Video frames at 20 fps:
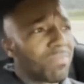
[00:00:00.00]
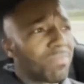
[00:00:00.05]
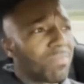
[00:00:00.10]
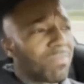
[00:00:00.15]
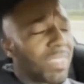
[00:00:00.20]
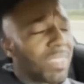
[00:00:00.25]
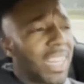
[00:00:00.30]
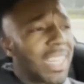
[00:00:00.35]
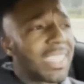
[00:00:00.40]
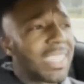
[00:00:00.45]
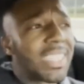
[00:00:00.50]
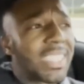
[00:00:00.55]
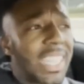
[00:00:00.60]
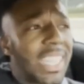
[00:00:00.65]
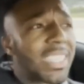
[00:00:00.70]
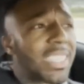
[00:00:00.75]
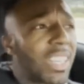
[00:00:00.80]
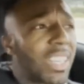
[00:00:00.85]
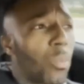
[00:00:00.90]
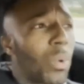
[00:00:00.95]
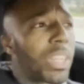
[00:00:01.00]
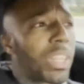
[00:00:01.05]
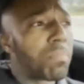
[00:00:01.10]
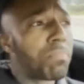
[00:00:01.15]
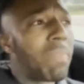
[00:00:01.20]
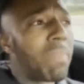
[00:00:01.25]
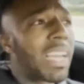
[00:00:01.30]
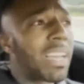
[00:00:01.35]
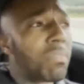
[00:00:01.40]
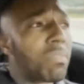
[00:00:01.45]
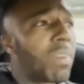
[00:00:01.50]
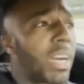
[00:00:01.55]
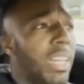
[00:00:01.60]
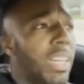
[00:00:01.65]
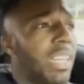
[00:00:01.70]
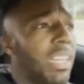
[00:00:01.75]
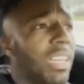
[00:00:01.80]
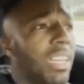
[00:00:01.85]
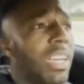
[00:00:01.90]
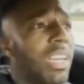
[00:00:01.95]
consistent with making
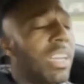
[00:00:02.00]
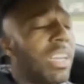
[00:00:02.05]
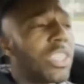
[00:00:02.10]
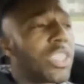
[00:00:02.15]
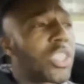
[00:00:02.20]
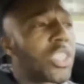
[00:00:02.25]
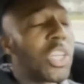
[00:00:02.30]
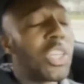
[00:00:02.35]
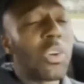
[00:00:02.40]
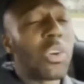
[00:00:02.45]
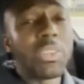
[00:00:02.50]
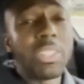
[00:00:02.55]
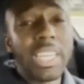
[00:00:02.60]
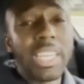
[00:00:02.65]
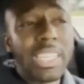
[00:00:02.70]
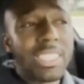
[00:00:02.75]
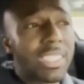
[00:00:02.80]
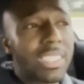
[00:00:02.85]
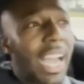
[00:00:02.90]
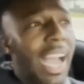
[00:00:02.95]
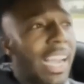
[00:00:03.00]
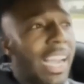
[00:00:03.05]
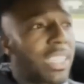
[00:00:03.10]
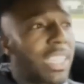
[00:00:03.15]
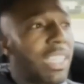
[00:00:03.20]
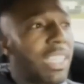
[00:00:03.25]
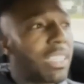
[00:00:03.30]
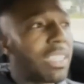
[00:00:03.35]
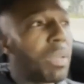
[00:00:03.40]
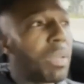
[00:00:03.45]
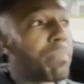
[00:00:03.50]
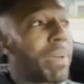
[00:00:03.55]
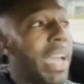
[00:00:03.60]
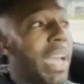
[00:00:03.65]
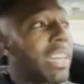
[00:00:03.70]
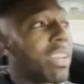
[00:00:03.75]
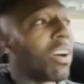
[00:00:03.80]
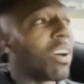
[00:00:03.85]
money, so you don't need to actually depend on